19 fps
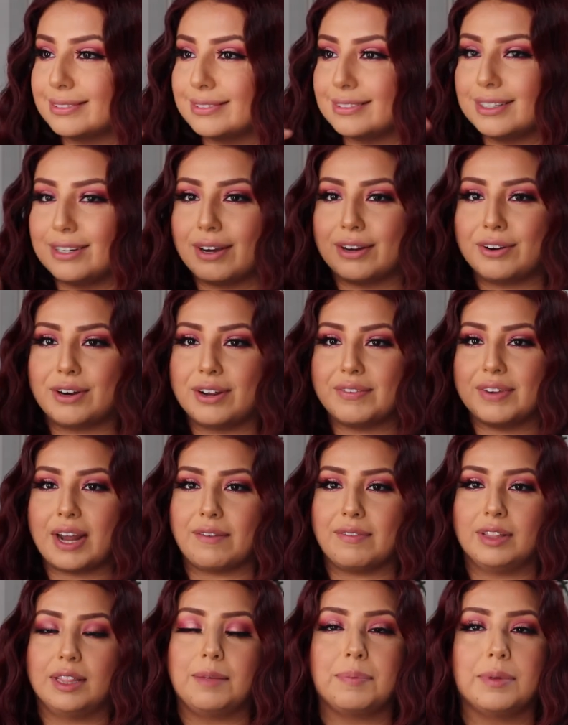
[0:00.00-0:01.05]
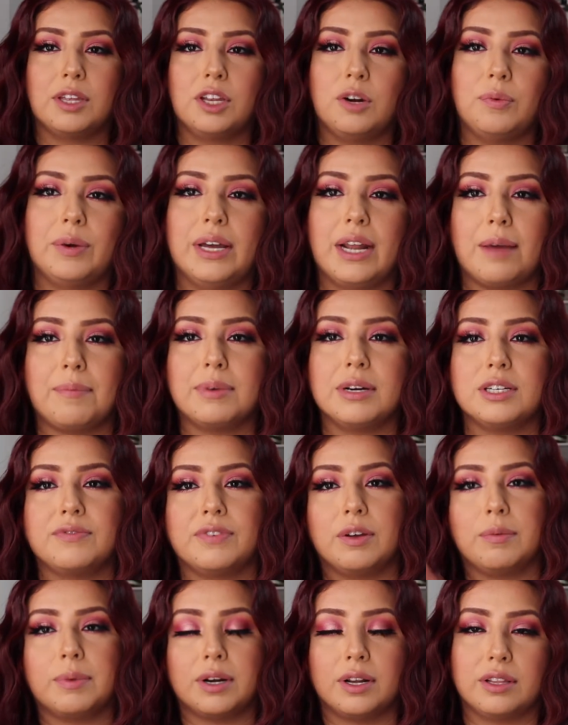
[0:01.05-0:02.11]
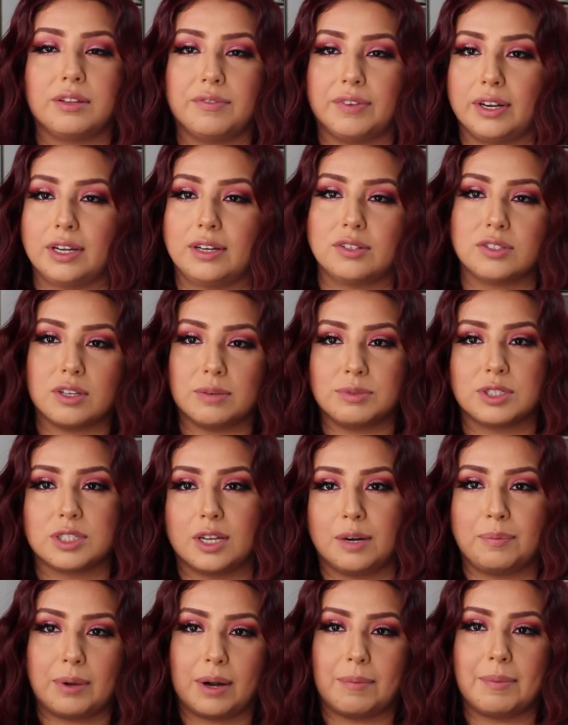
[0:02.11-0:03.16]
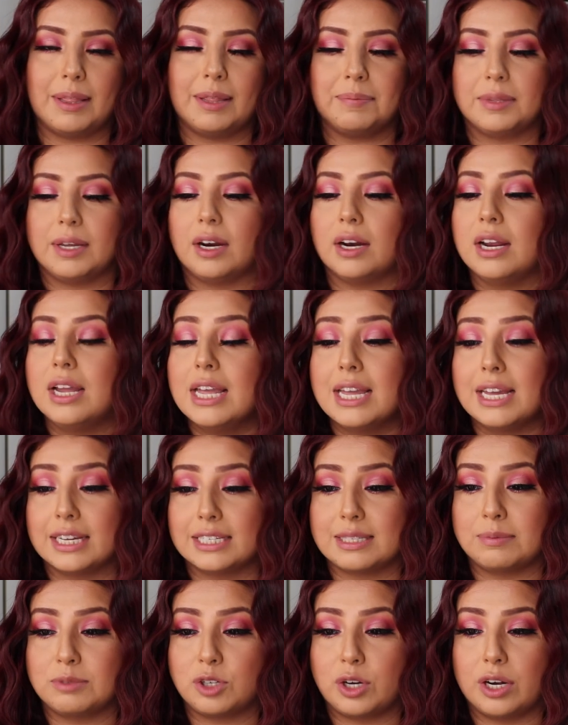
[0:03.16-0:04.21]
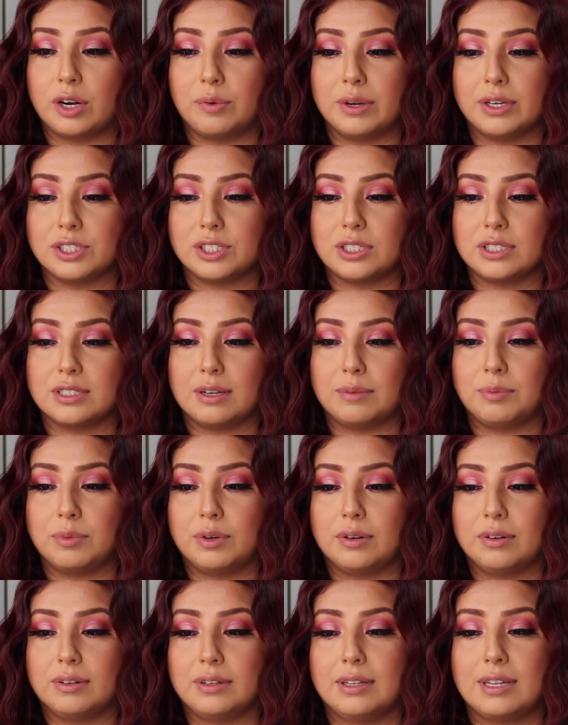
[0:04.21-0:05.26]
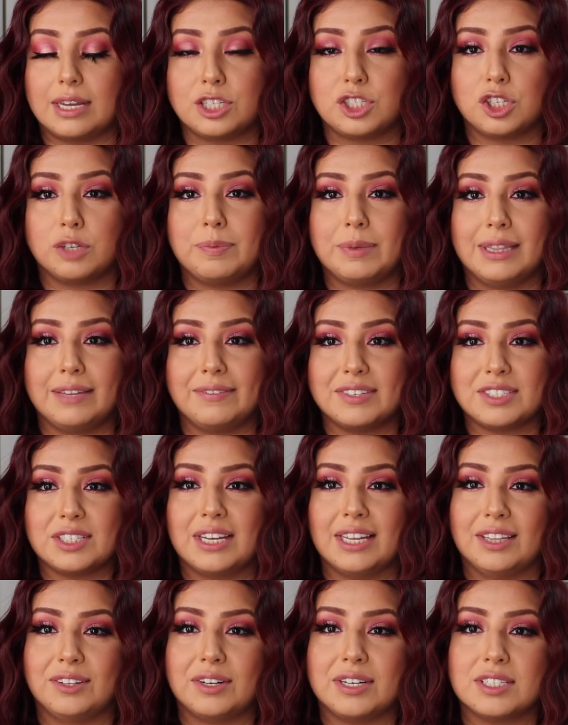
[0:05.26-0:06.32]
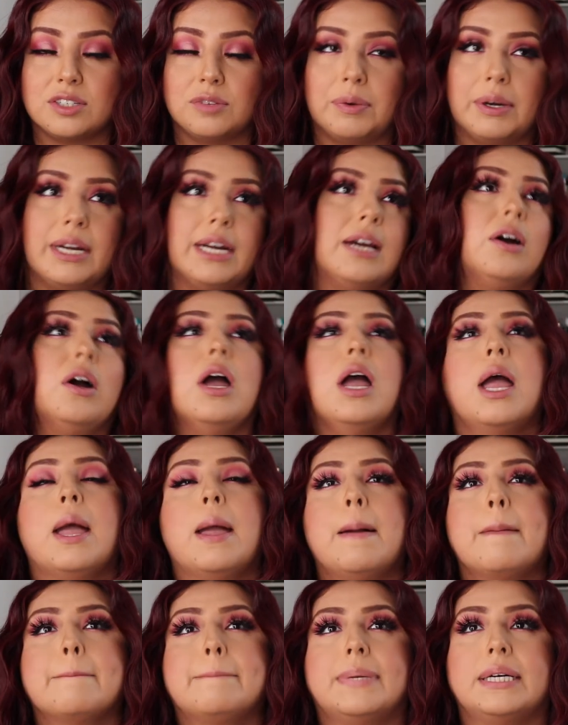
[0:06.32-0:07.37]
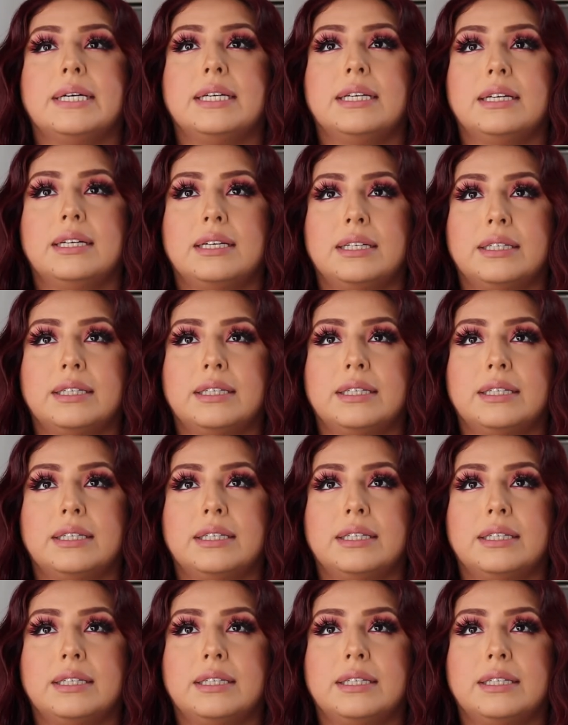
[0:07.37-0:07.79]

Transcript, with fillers: Oh, I don't even have a lip. You know what? I'm going to film another video, so I'm just going to put on my lip there because I'm trying to rush it. I should be leaving to get Lorenzo right now. But